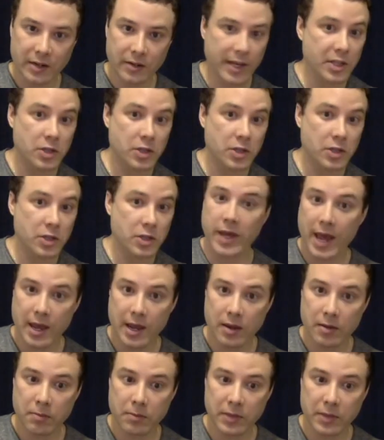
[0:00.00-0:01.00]
That's okay
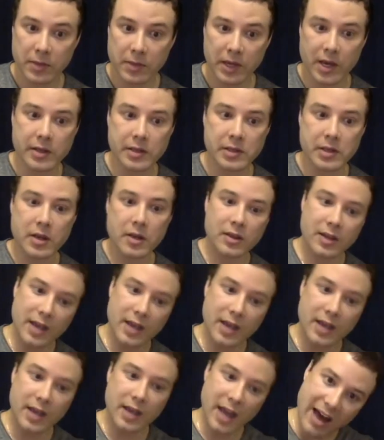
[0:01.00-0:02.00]
because the
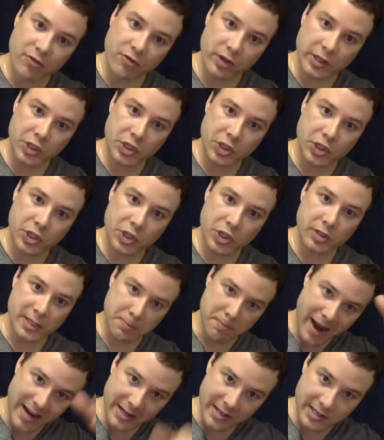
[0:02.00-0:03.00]
average that's
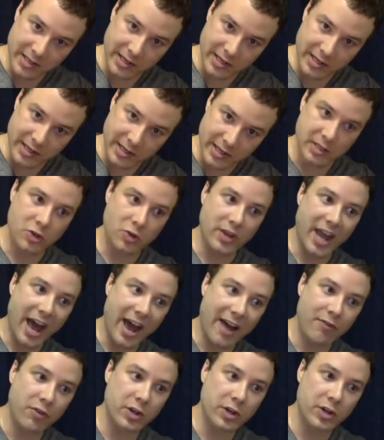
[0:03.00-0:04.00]
minus six, and so the
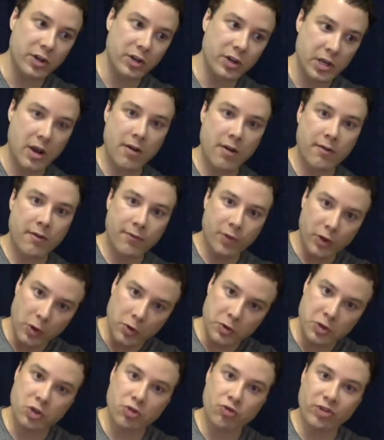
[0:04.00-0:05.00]
average is for
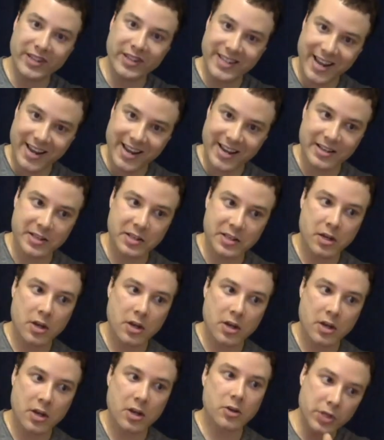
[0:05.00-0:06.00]
those three days
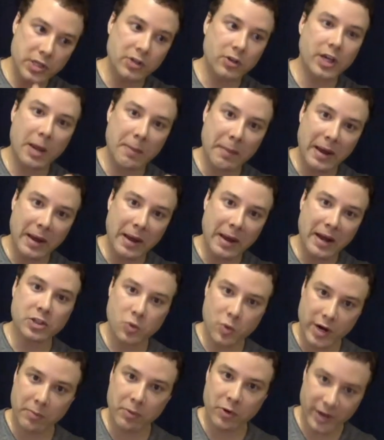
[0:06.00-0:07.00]
you still came out to
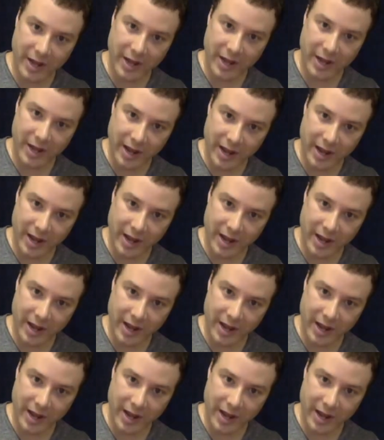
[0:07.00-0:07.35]
20 per day.